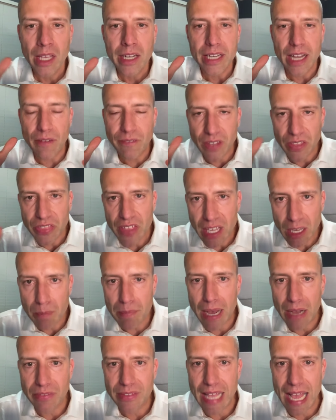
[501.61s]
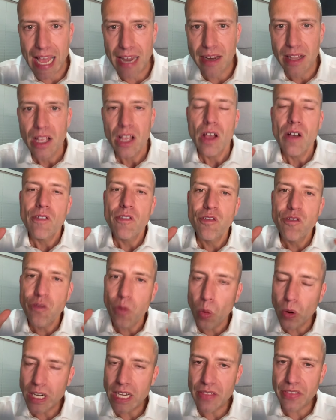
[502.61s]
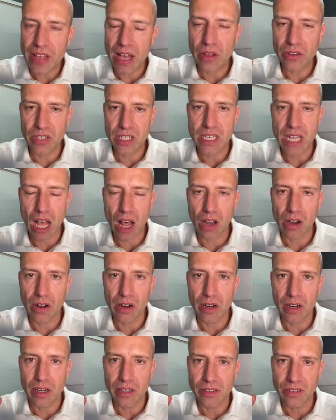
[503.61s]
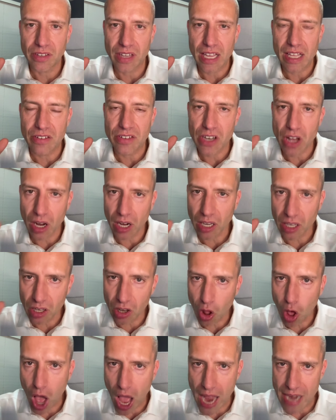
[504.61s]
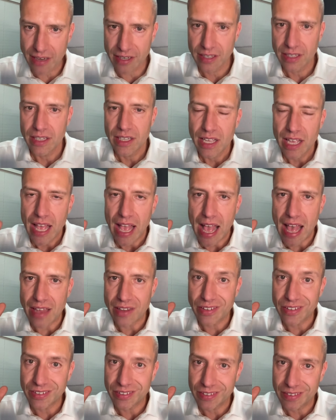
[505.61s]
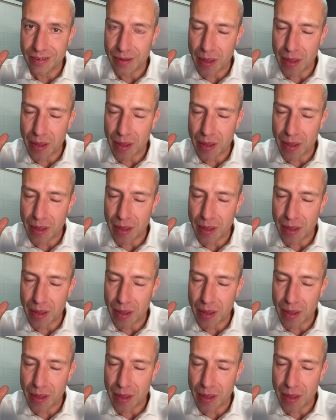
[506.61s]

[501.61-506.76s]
Now, if you think about that, $40,000 is not a lot as